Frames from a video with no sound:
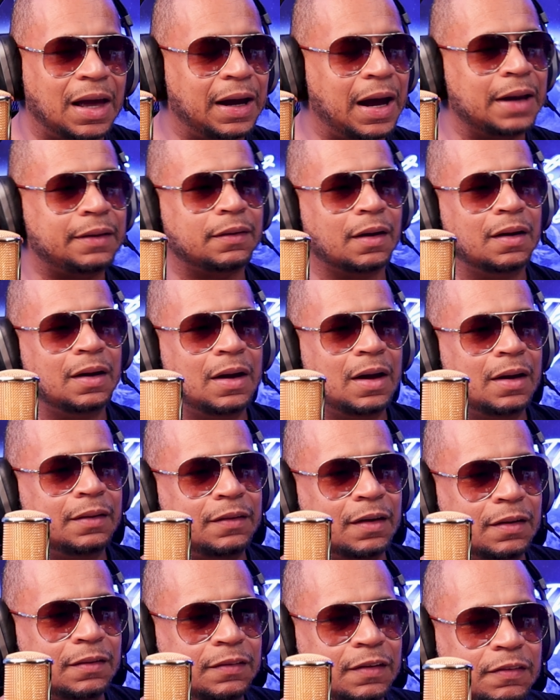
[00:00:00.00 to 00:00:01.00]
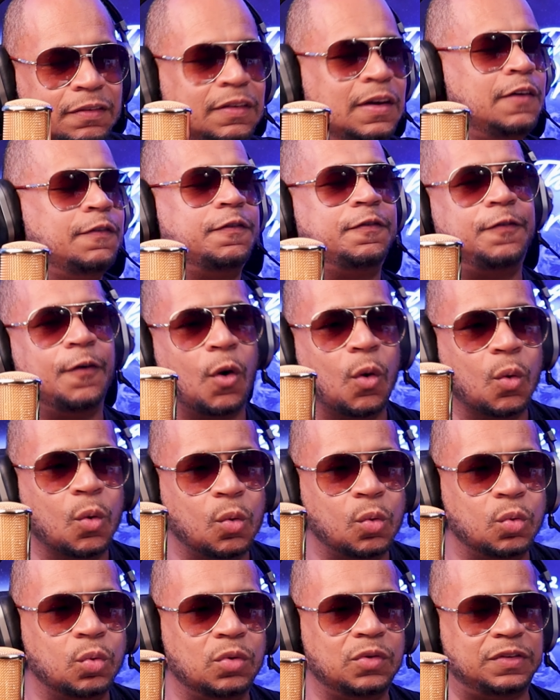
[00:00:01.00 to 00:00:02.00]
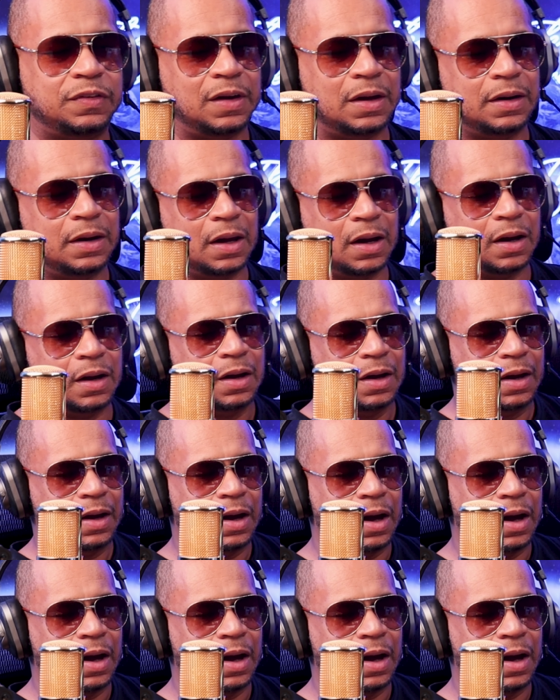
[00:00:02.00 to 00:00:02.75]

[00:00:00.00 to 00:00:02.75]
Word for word: I got the the, the Z Folds and the